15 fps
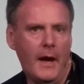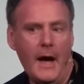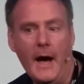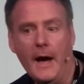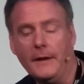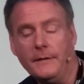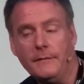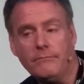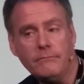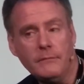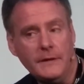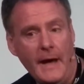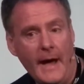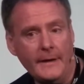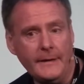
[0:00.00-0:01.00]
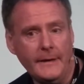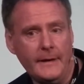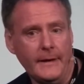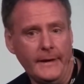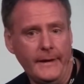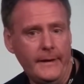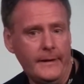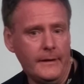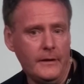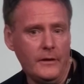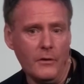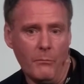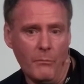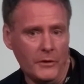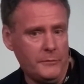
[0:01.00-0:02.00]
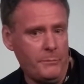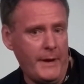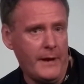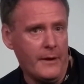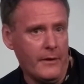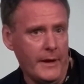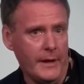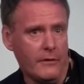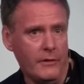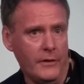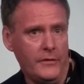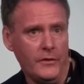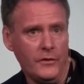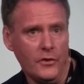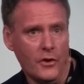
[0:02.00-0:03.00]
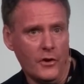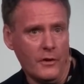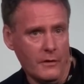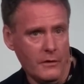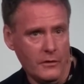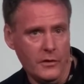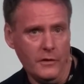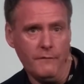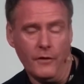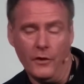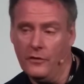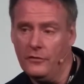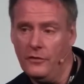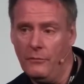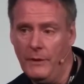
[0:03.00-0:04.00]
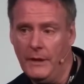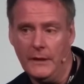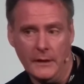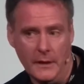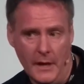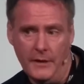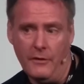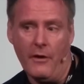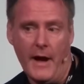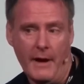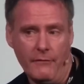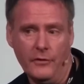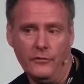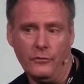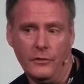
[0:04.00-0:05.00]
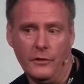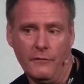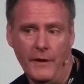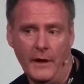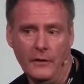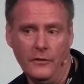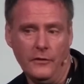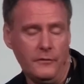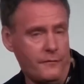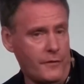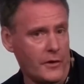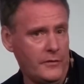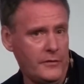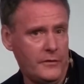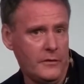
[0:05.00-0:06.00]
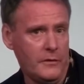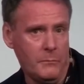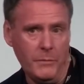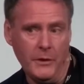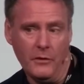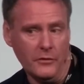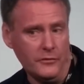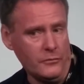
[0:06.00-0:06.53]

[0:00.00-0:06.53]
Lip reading: And tactically, you're much better increasing your conversion rate and your average order values first, because